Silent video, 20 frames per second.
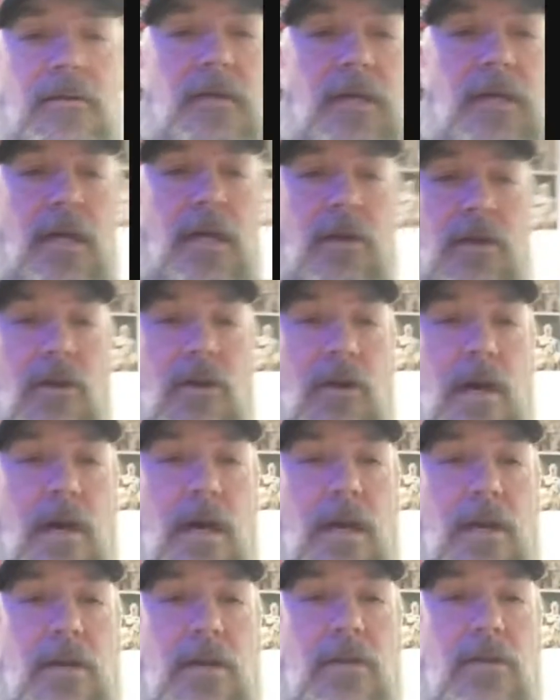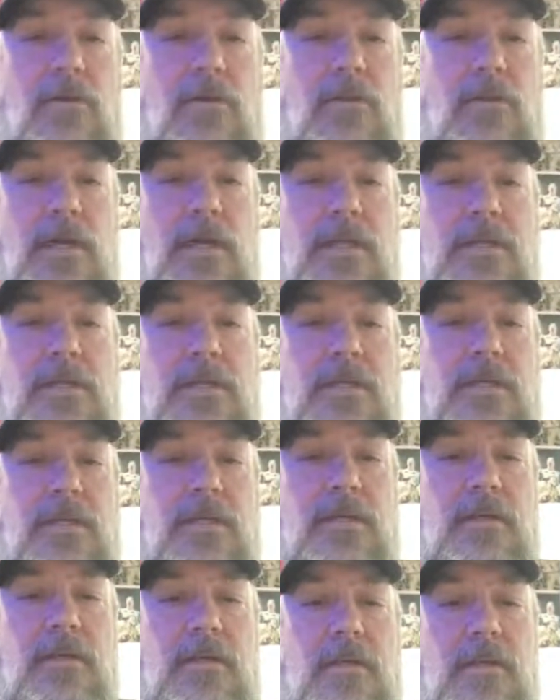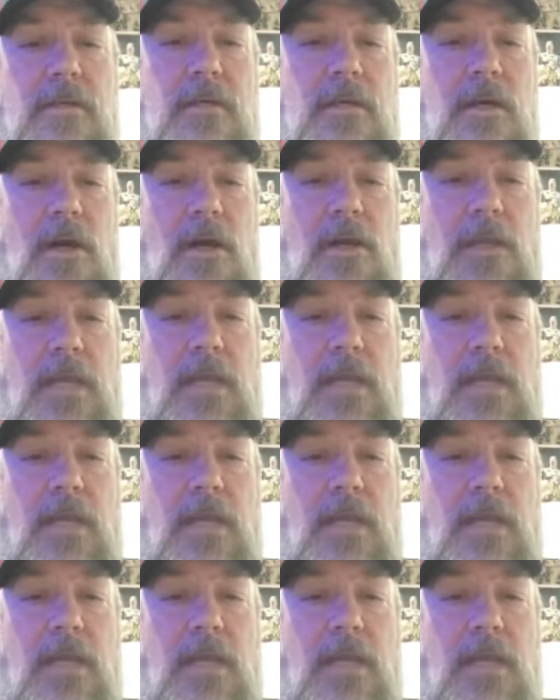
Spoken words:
I don't know how to do this on